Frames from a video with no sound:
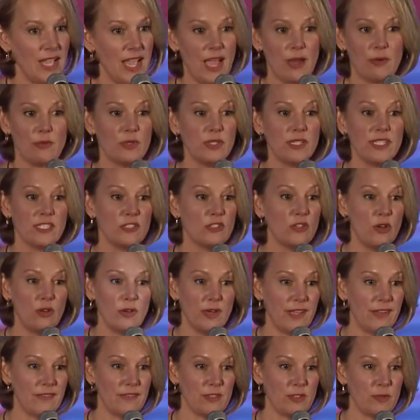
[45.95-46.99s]
I really don't
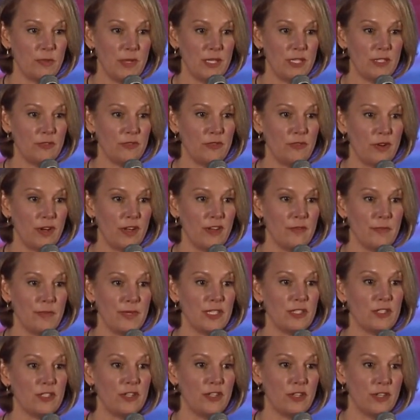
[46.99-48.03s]
have the speech in front of me,
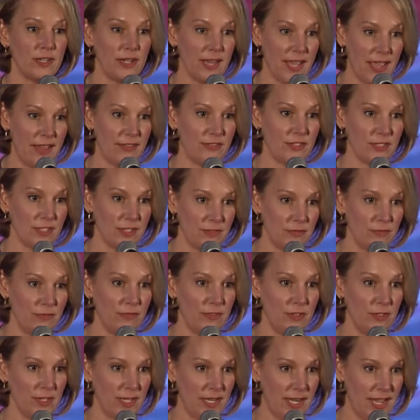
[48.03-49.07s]
so you're going to have to
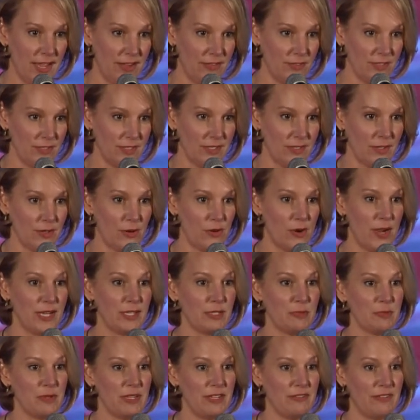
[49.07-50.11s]
you're going to have to
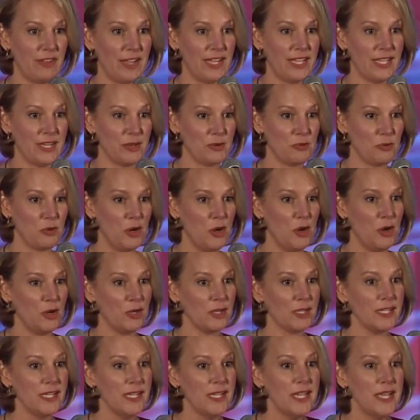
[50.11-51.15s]
correct me if I get it
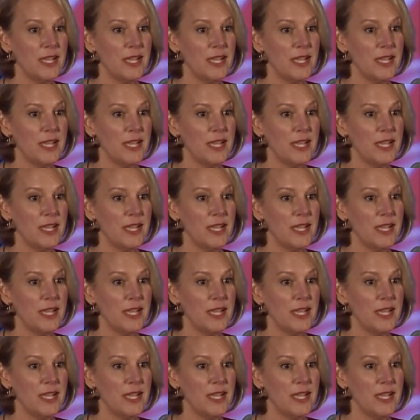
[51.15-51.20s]
wrong.